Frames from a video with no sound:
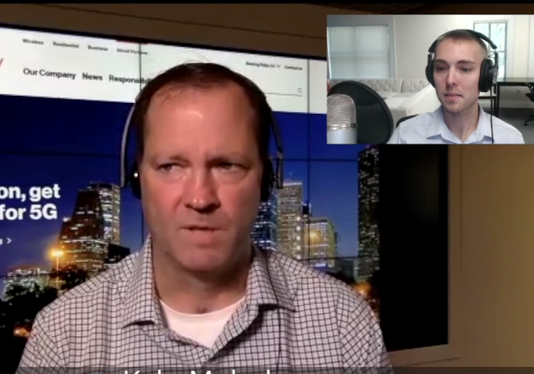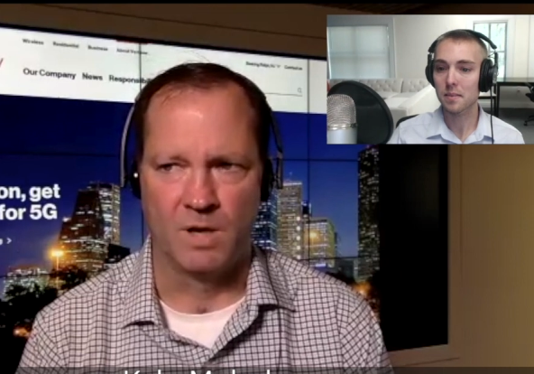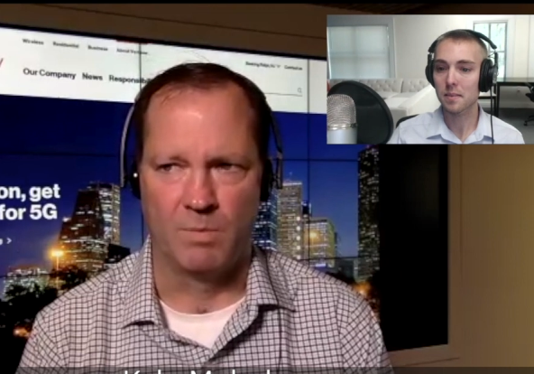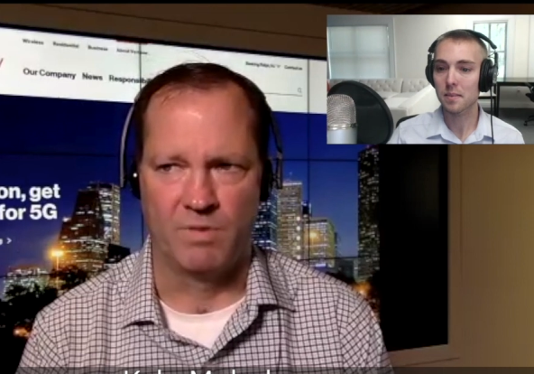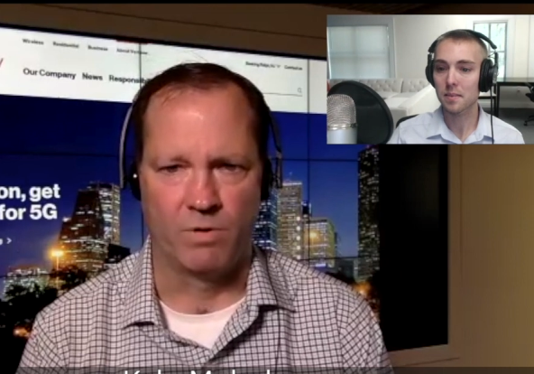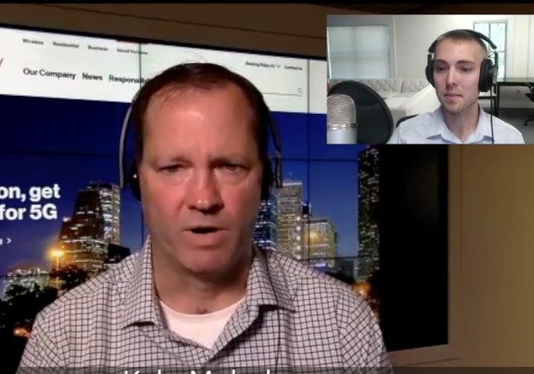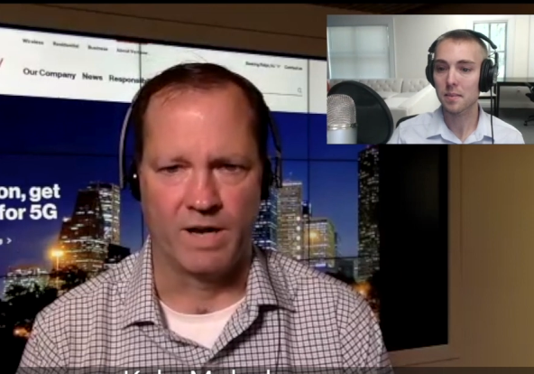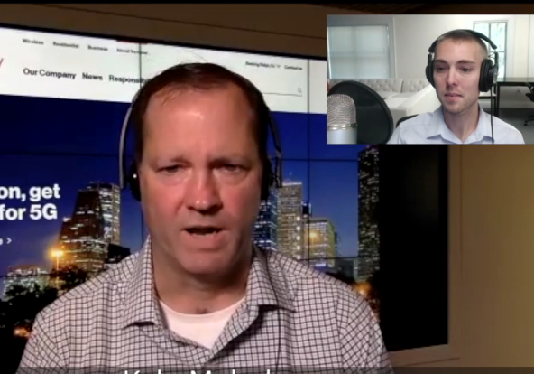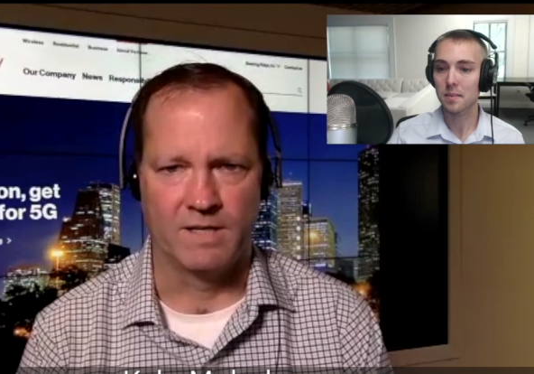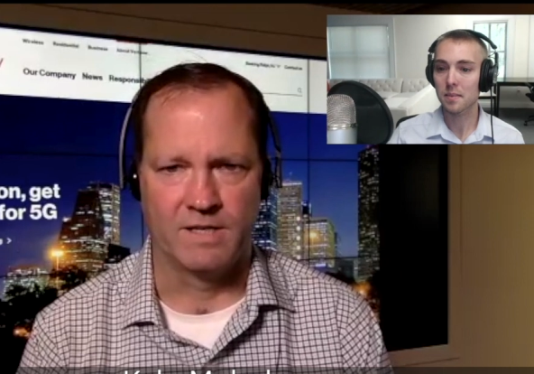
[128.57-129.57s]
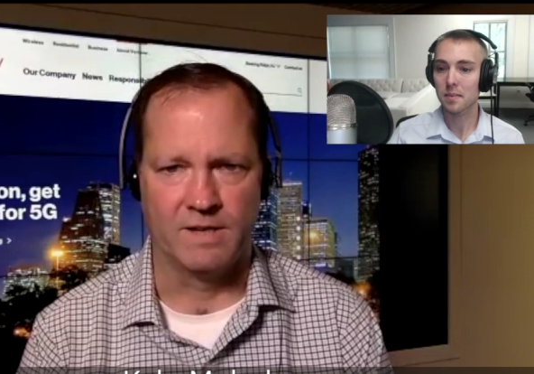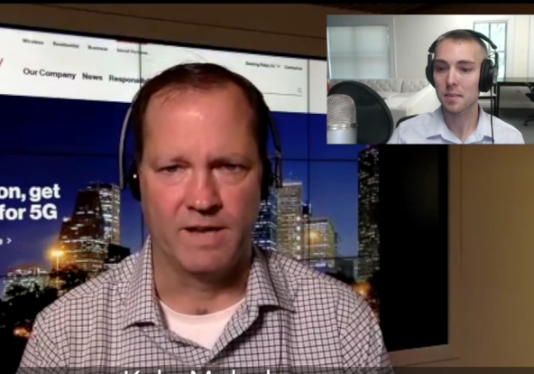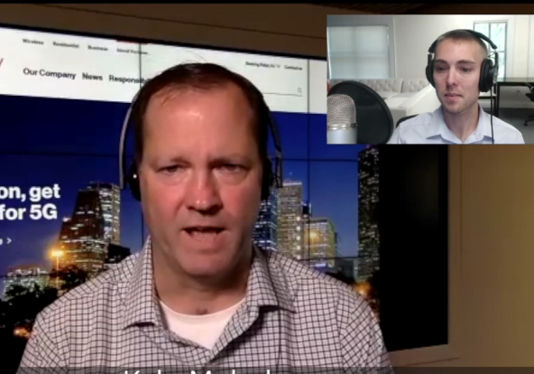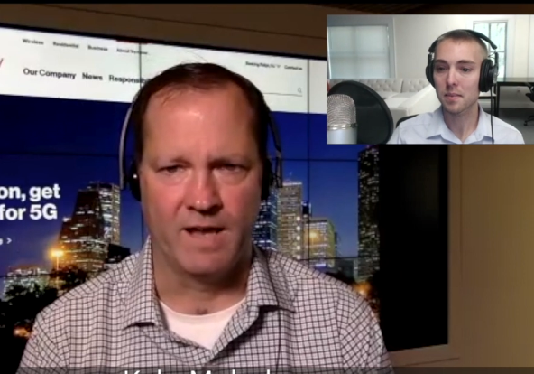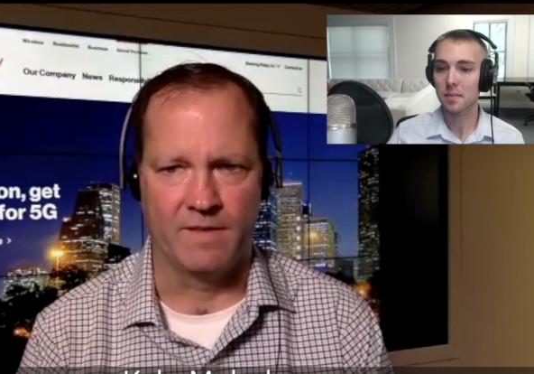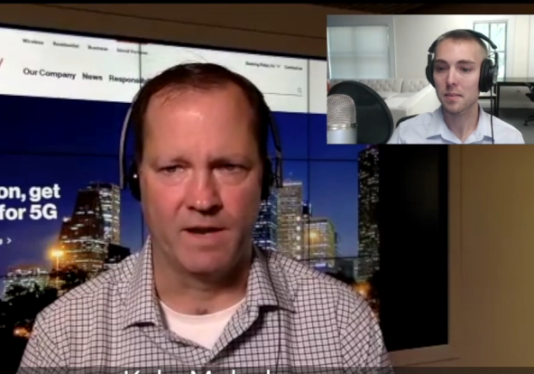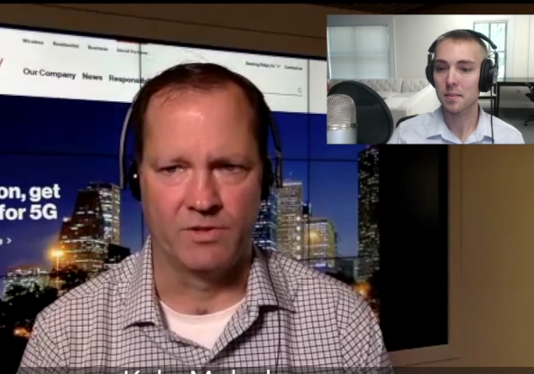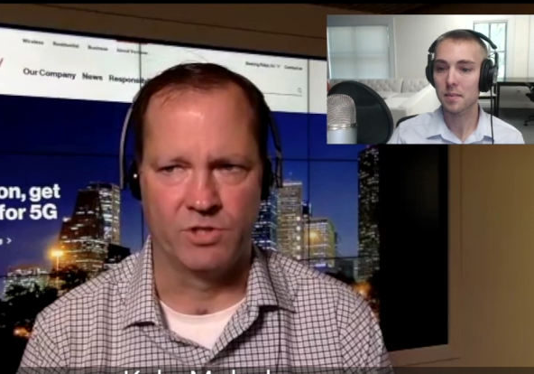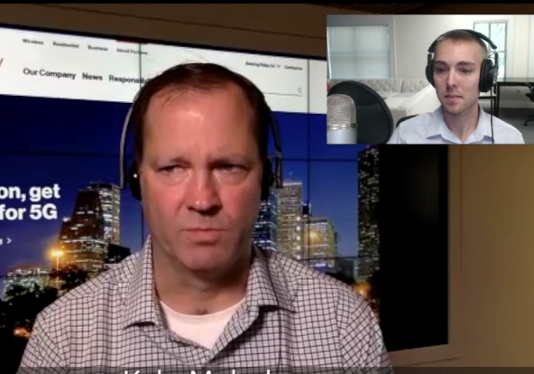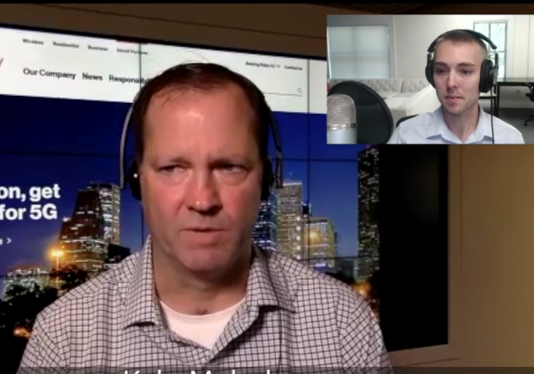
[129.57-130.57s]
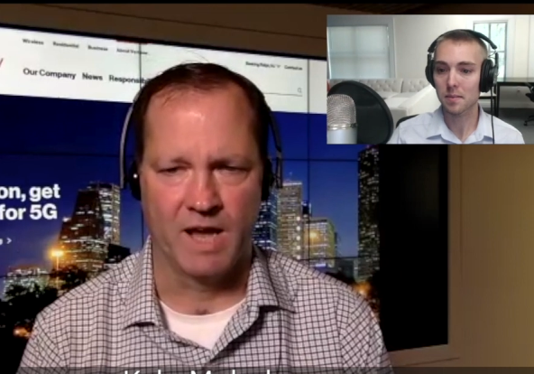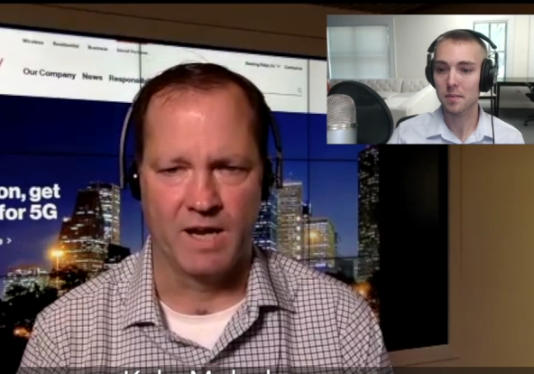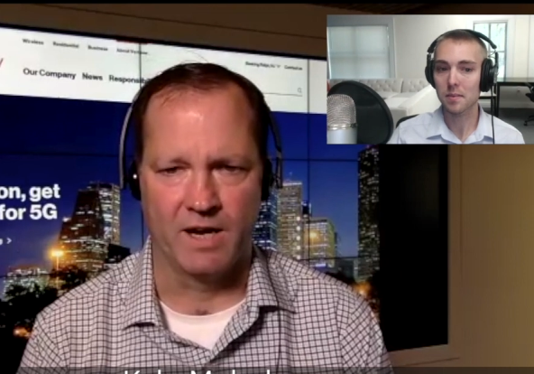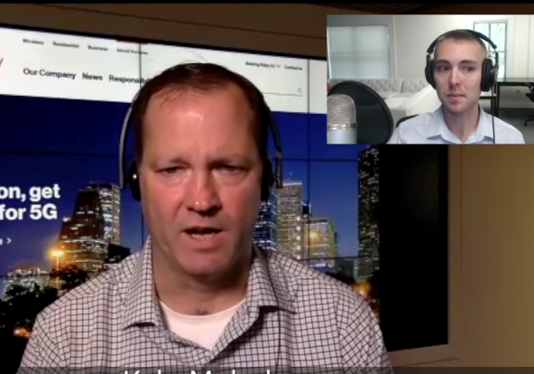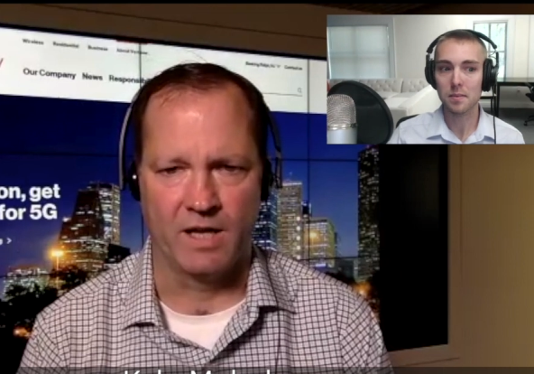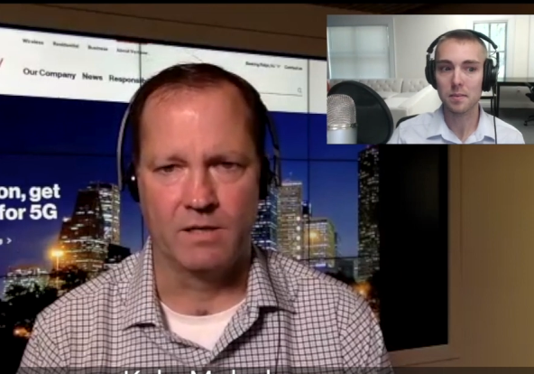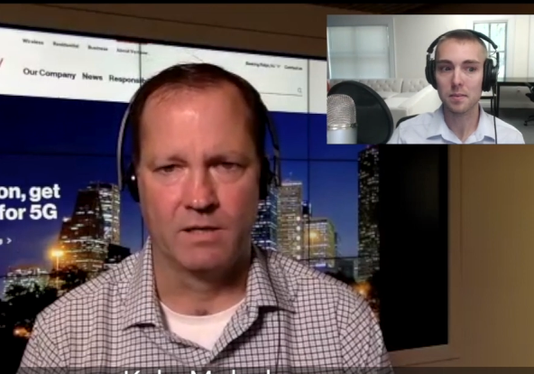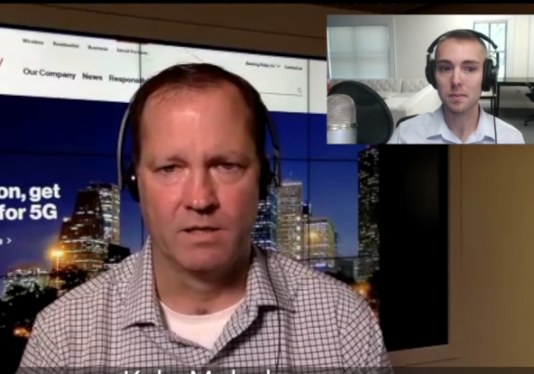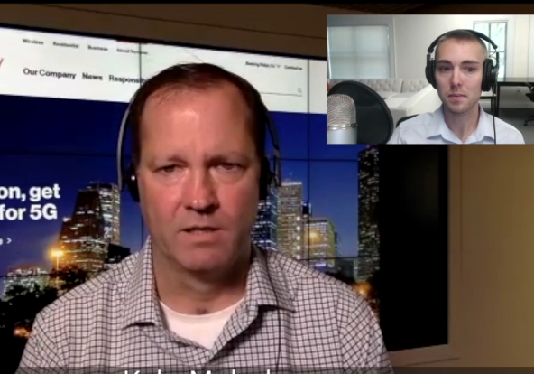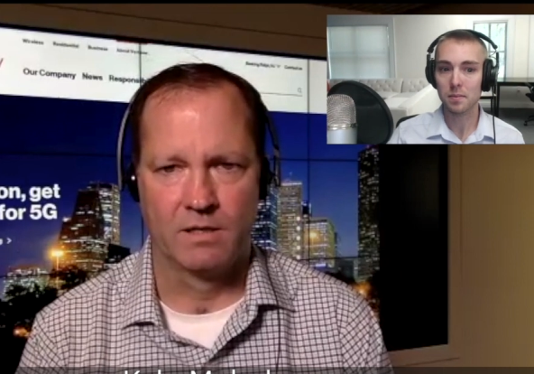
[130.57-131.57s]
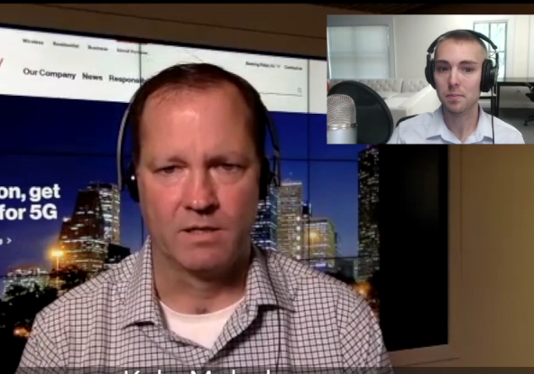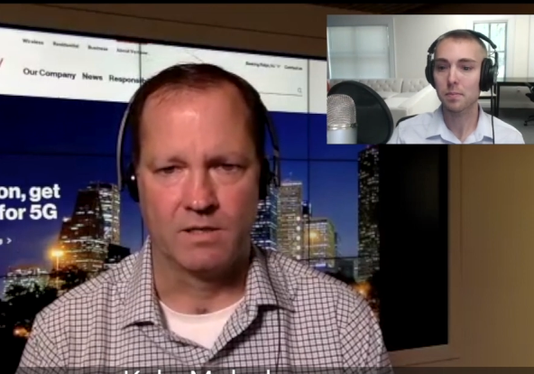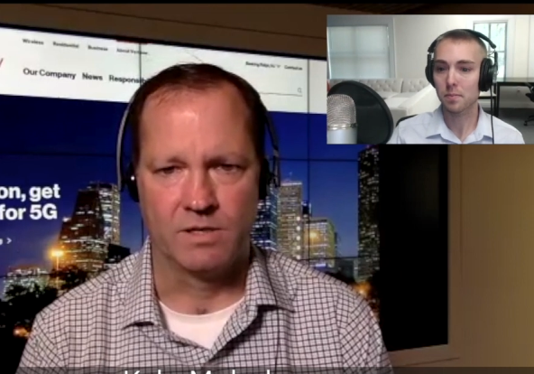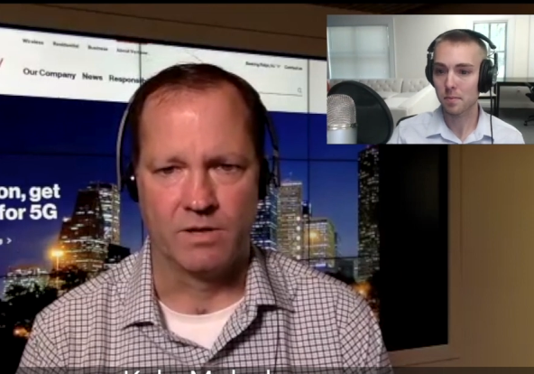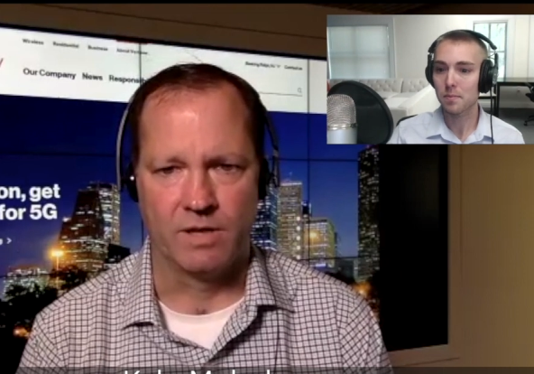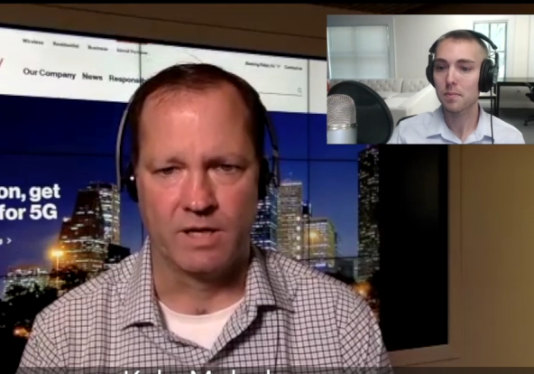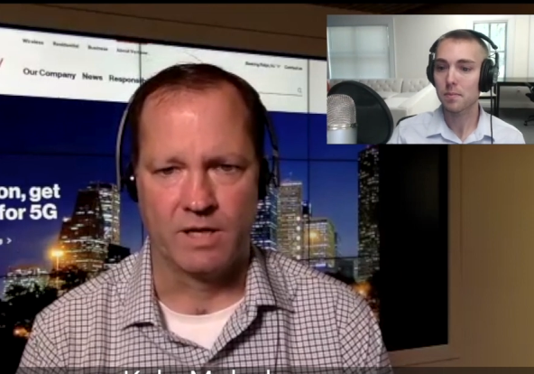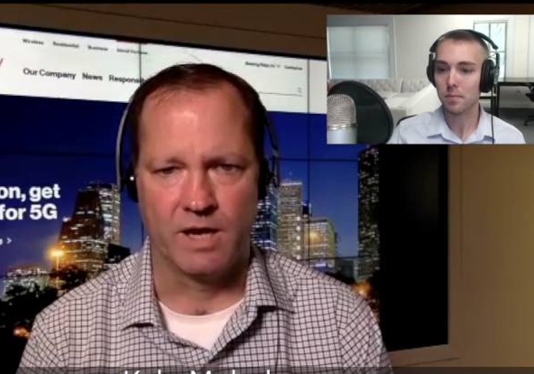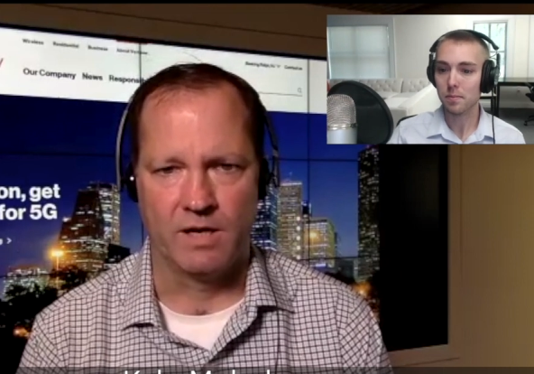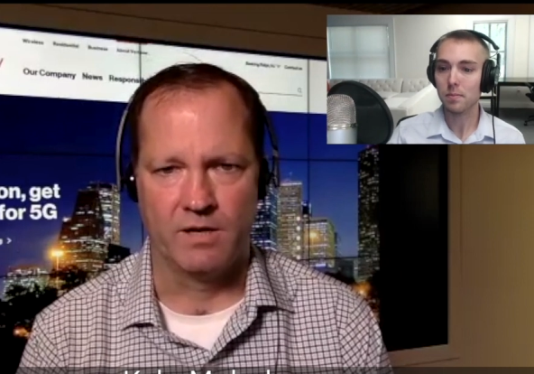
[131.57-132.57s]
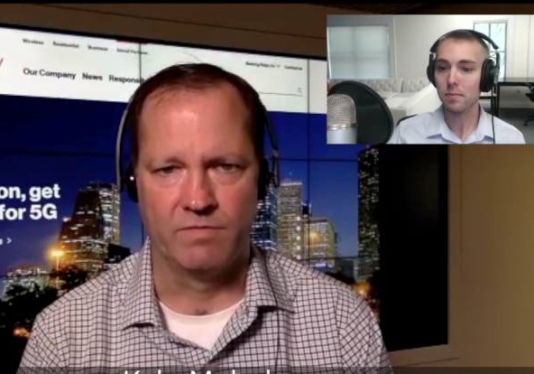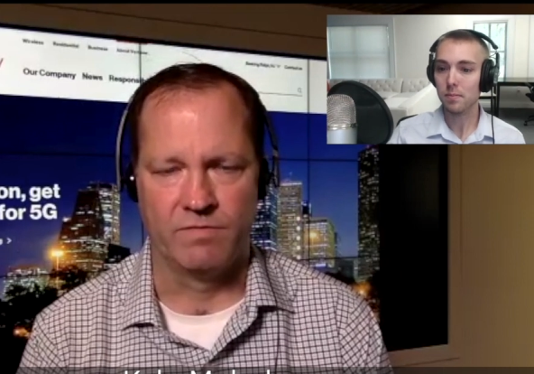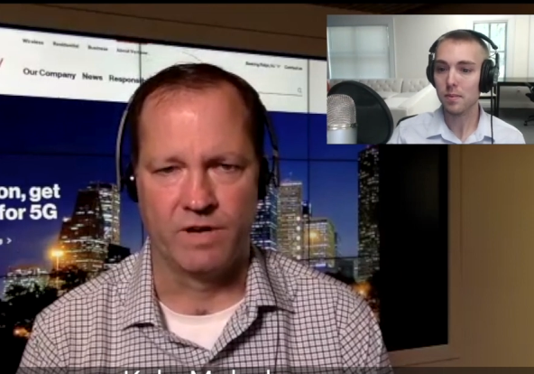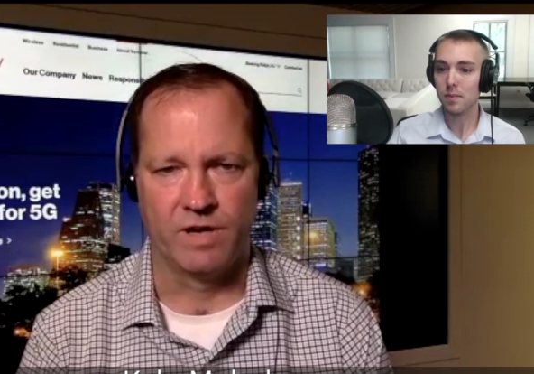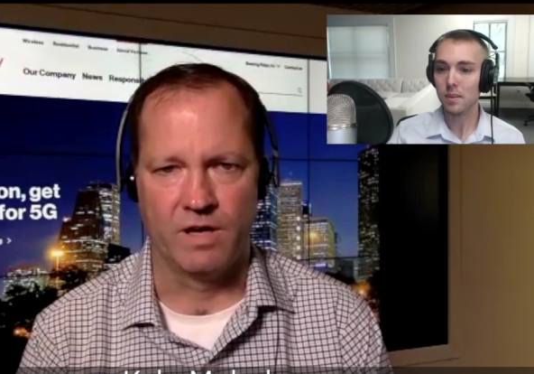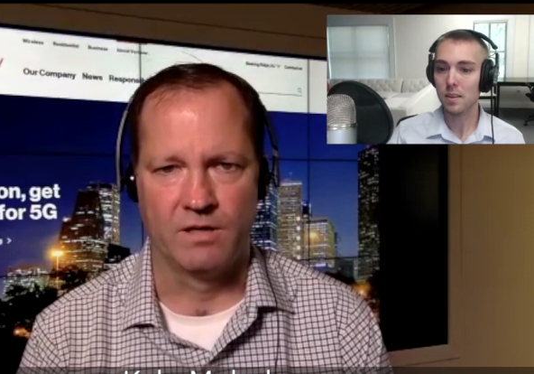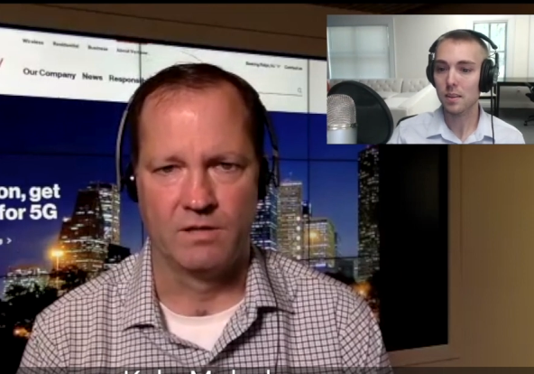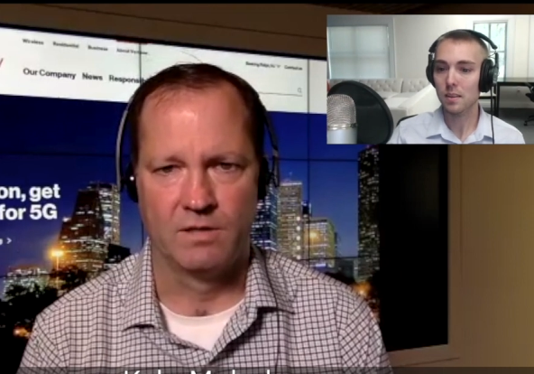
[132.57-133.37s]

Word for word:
Speaker 1: you know, before I get into the day. And then I'll do them again at night because, you know, they kind of, uh,